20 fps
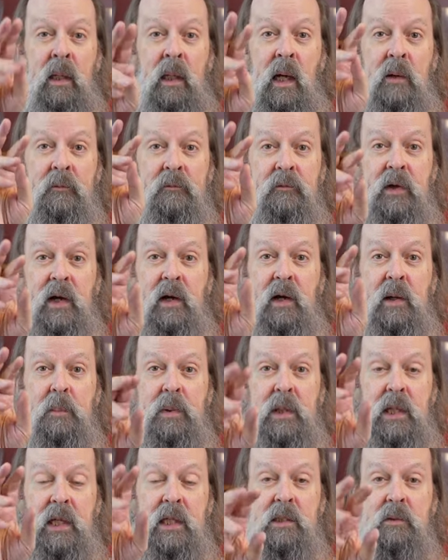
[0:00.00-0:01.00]
I'm very
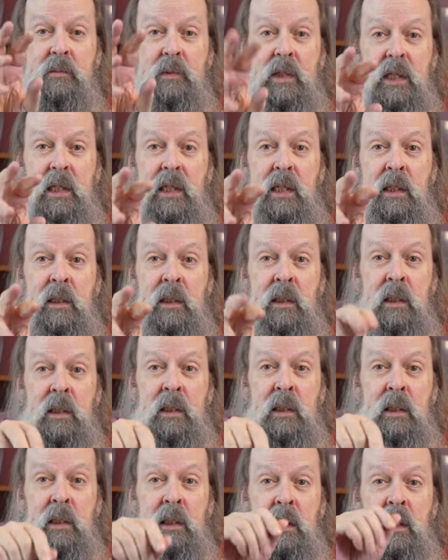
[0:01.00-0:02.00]
pleased with it.
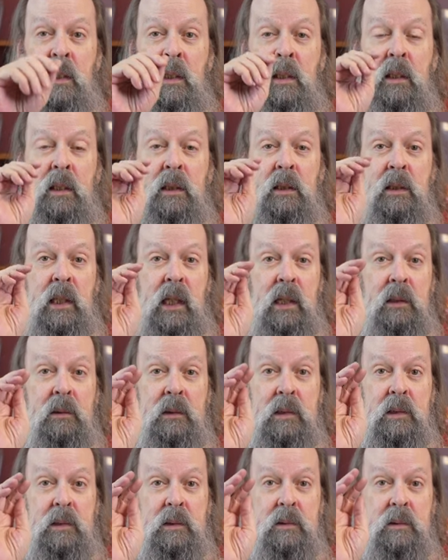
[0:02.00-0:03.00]
That
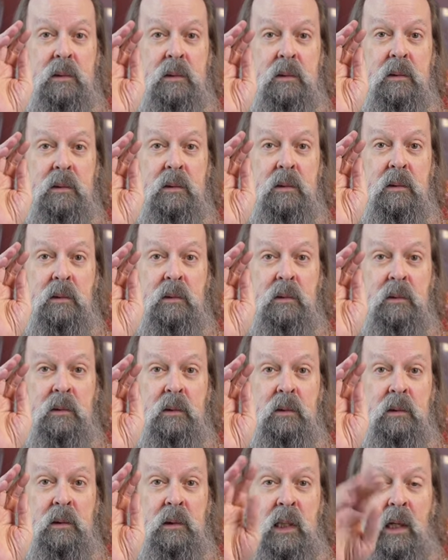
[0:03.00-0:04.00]

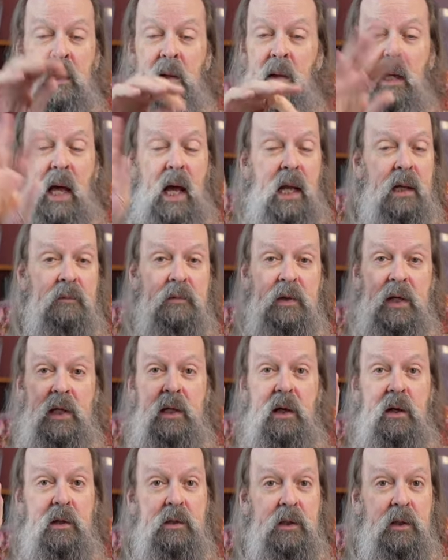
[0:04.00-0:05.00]
there are a lot of
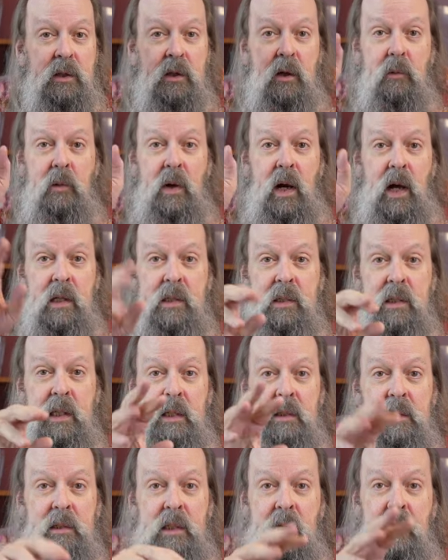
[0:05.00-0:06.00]
videos you can go watch.
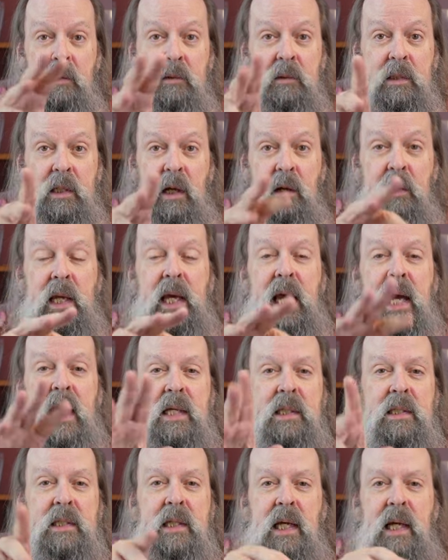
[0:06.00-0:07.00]
There's there Sony
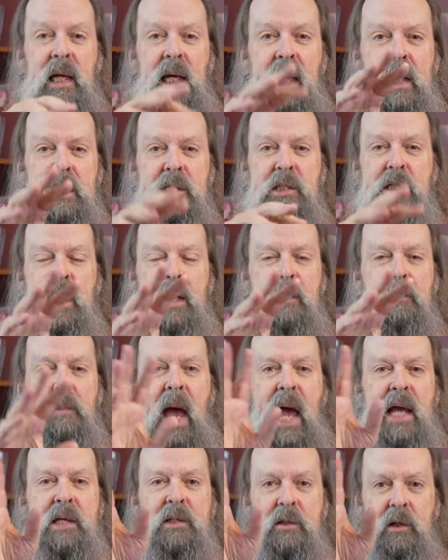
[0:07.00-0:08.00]
has a, a G
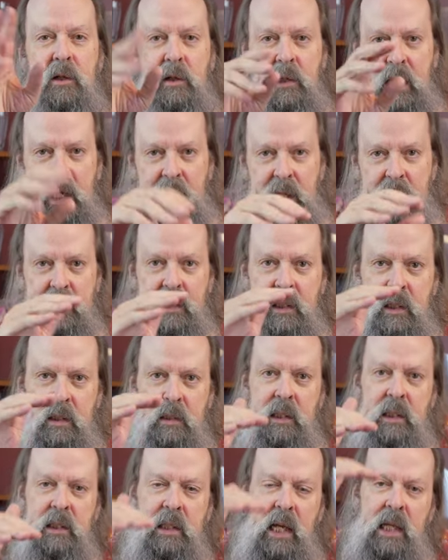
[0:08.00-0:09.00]
Master lens, the,
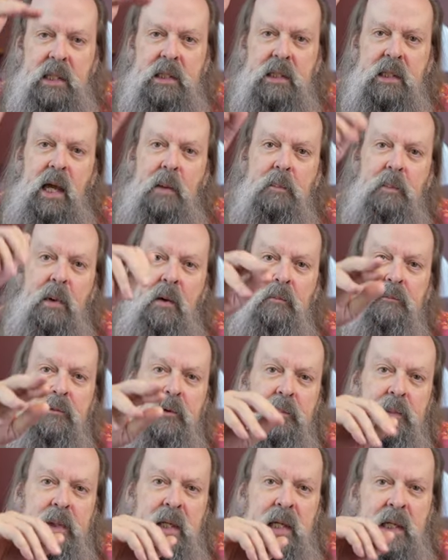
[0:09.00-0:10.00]
the next step up
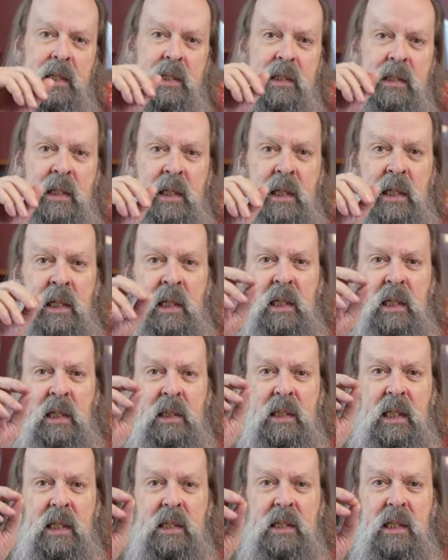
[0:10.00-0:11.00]
from this,
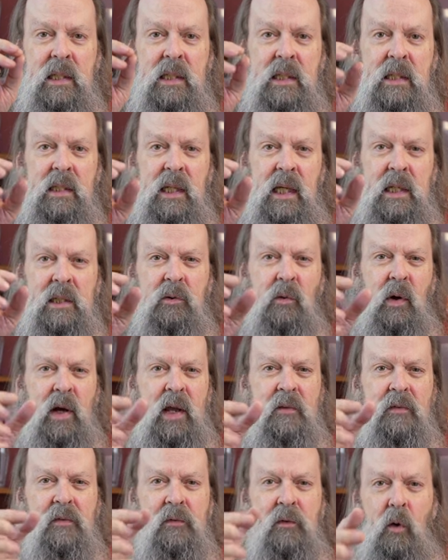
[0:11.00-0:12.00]
that's a, like
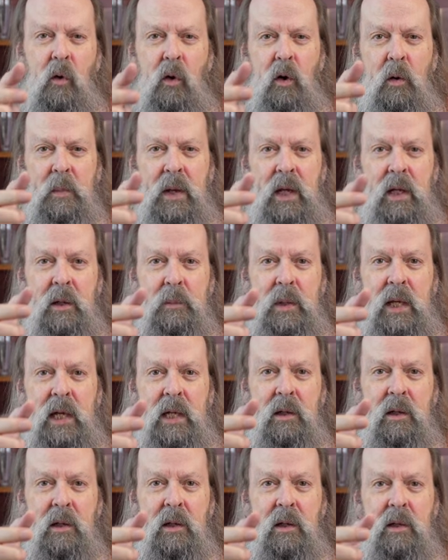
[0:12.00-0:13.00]
24
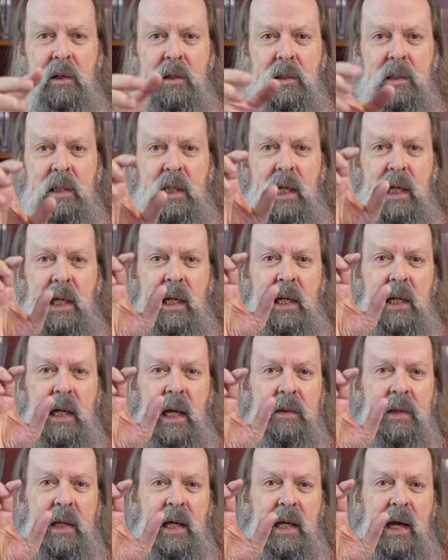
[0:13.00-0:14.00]
millimeters and
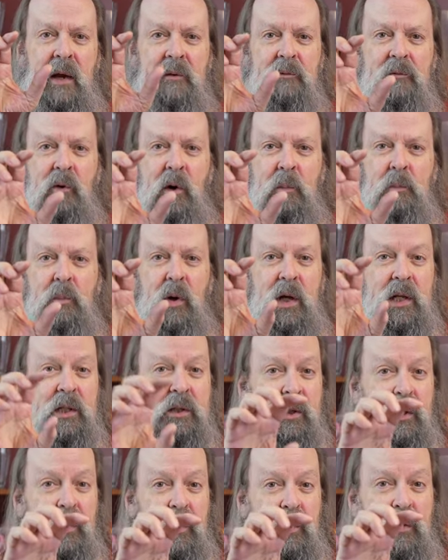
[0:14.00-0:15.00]
I think
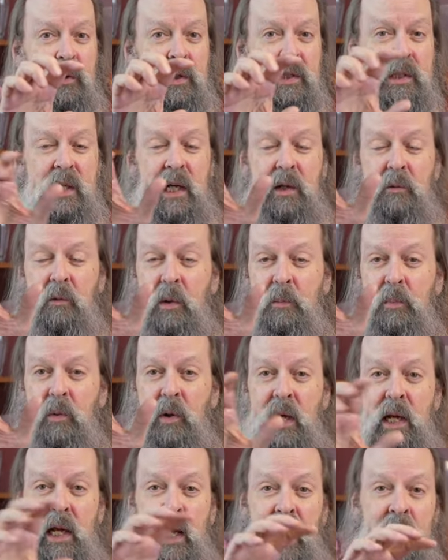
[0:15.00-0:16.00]
f1.2 instead of
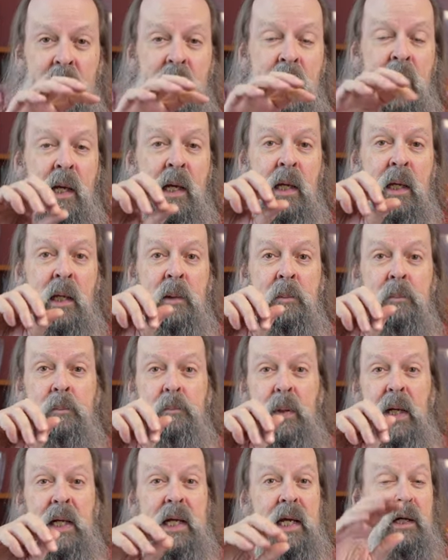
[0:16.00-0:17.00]
1.8,
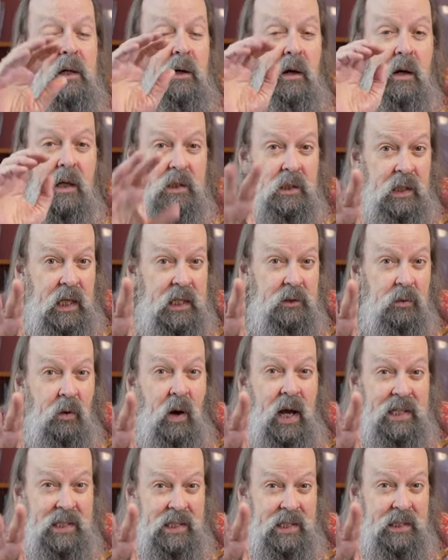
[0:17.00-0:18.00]
but it costs like
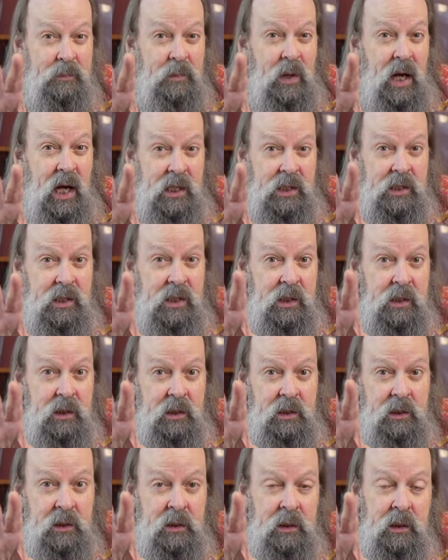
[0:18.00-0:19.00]
twice as much.
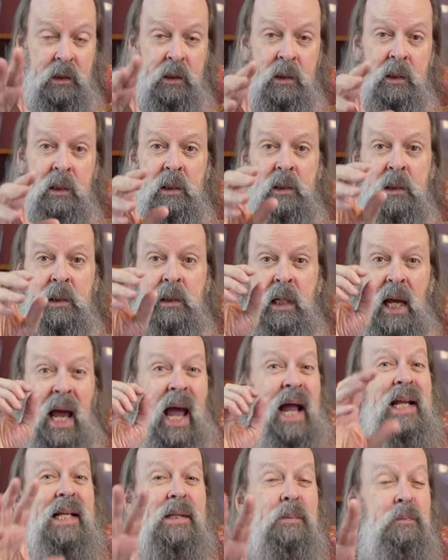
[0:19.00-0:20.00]

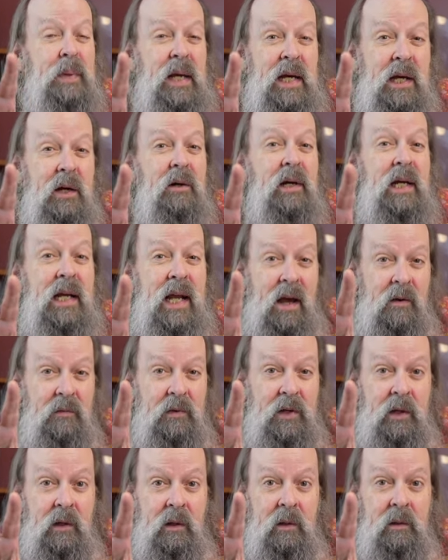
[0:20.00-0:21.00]
And it's bigger and
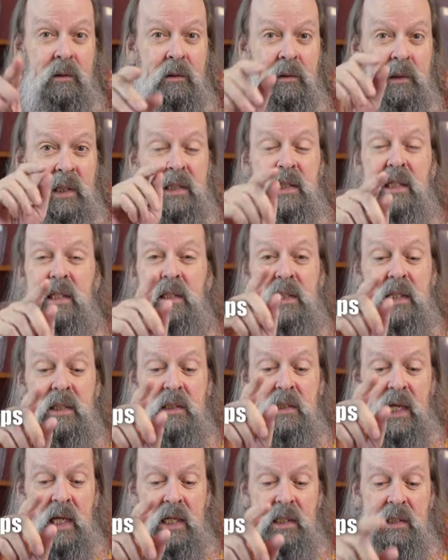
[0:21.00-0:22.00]
heavier. This is this
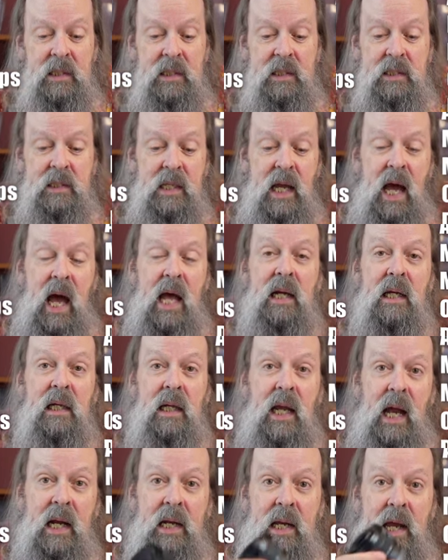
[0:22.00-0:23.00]
lens is not a
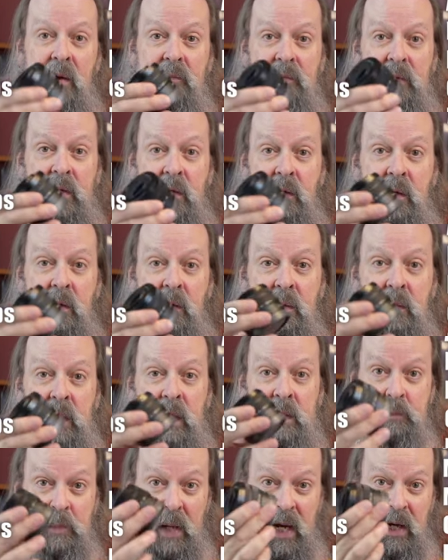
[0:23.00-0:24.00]
lot heavier.
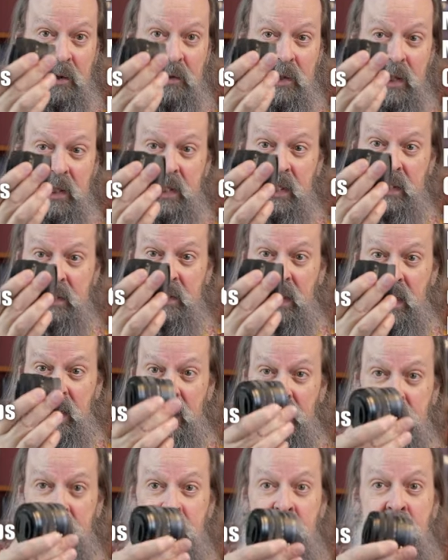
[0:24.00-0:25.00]
It's bigger than this
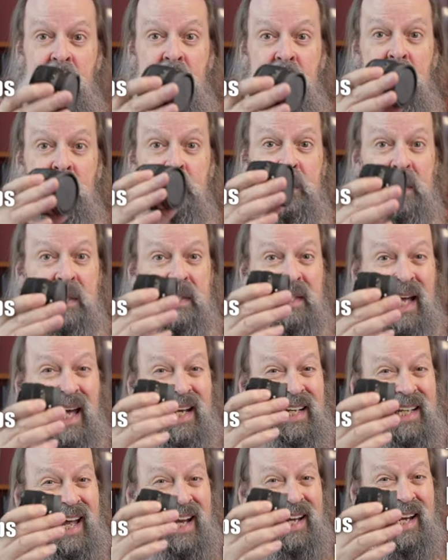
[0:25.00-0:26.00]
lens, but it's not
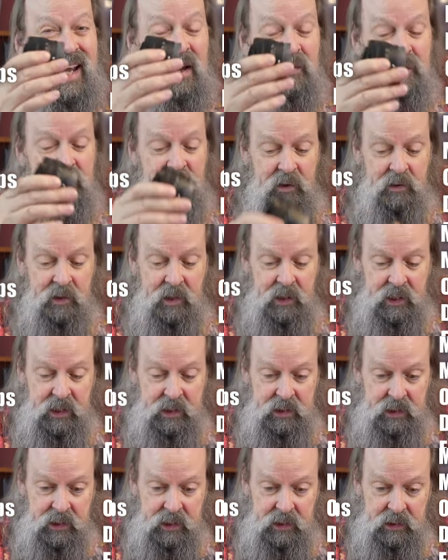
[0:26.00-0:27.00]
a lot heavier than
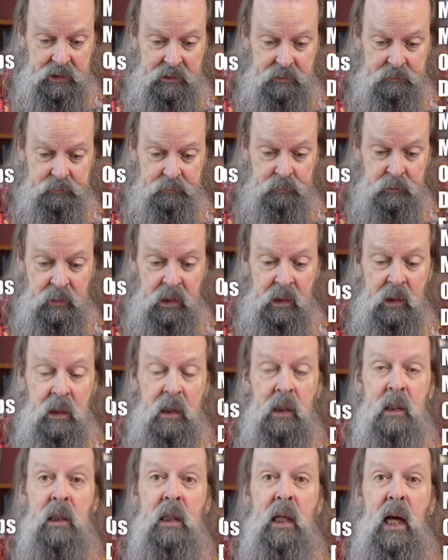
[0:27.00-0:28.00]
this lens.
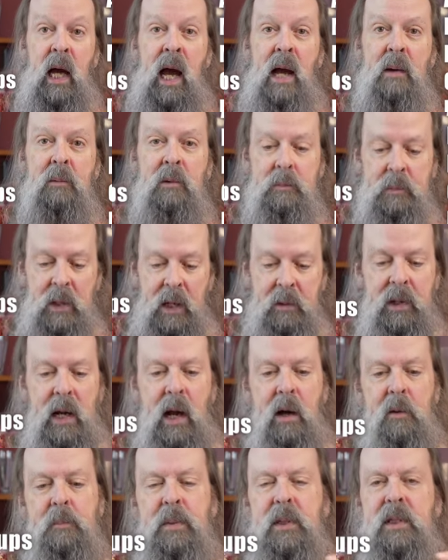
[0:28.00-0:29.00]
I will, by the way,
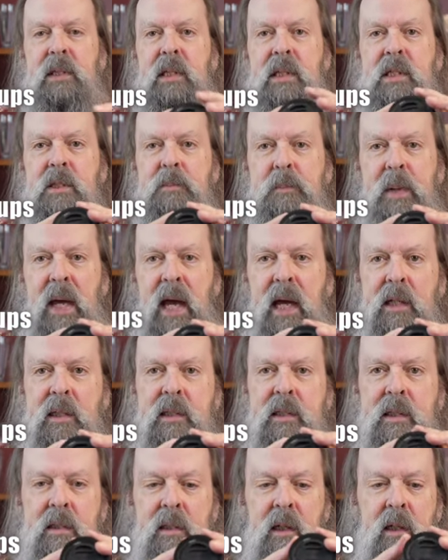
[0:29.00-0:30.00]
I'll put the
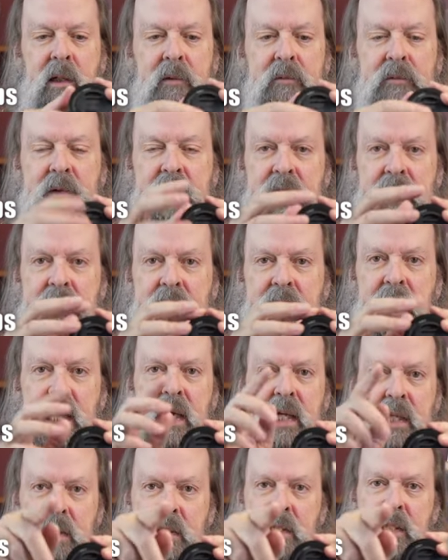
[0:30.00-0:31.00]
specs of this
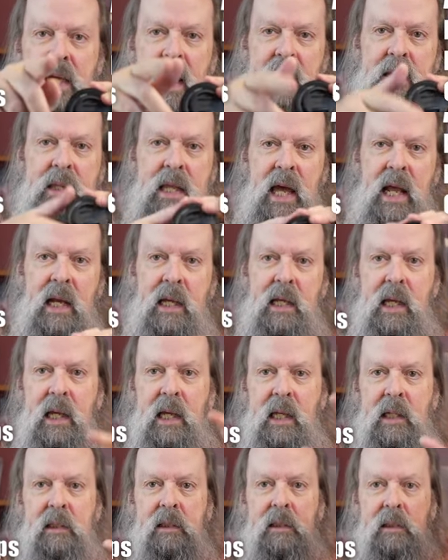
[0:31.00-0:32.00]
lens and that
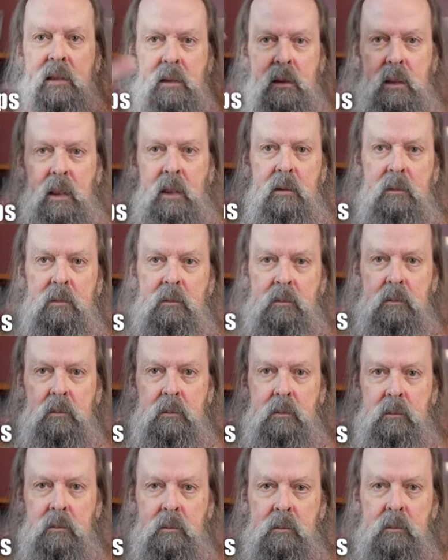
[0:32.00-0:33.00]
lens, you know,
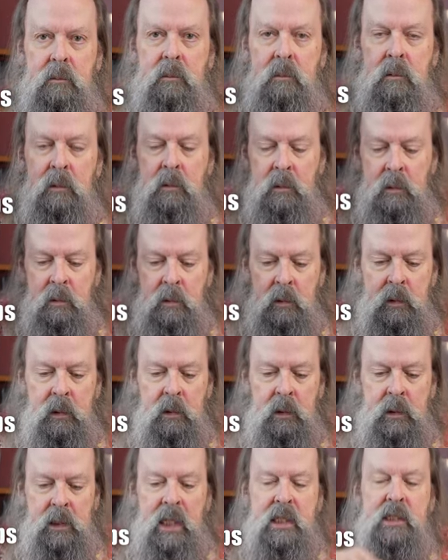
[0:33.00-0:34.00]

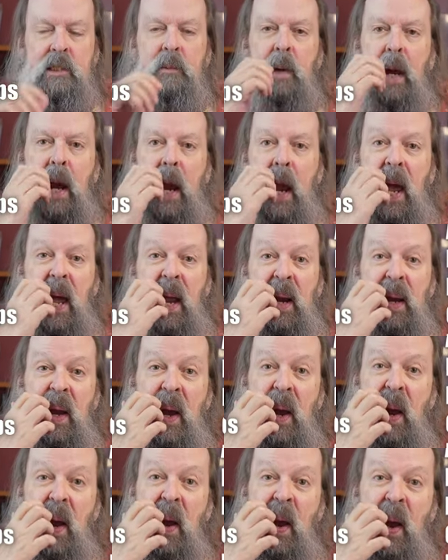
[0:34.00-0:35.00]
next to my head.
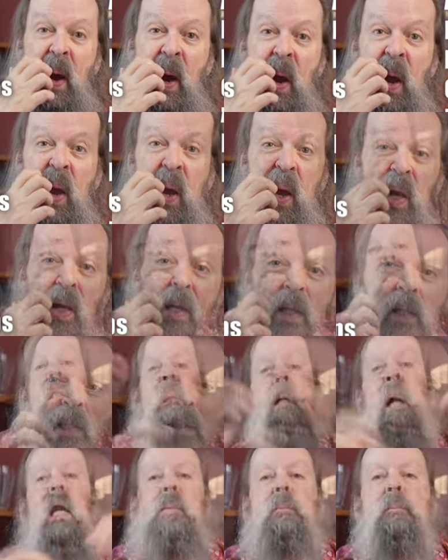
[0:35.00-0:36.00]

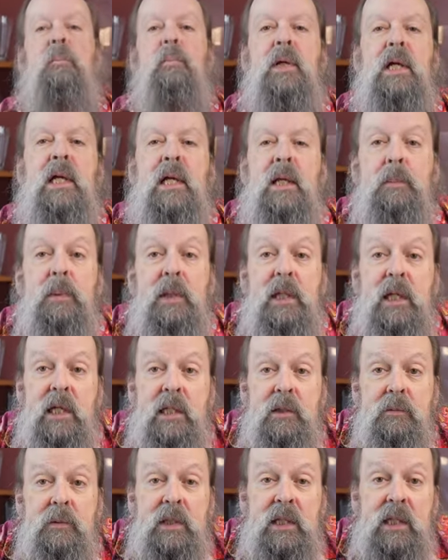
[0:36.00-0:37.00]
I'm pretty
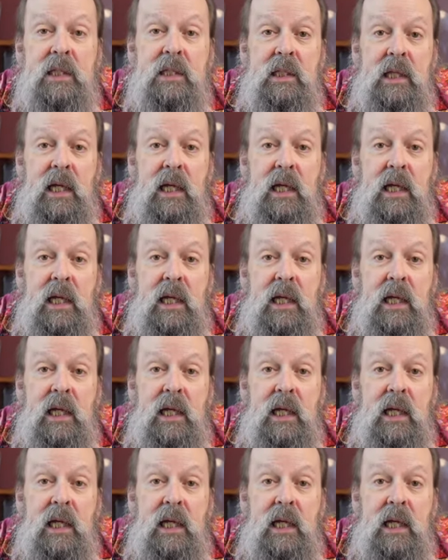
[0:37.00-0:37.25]
pleased with this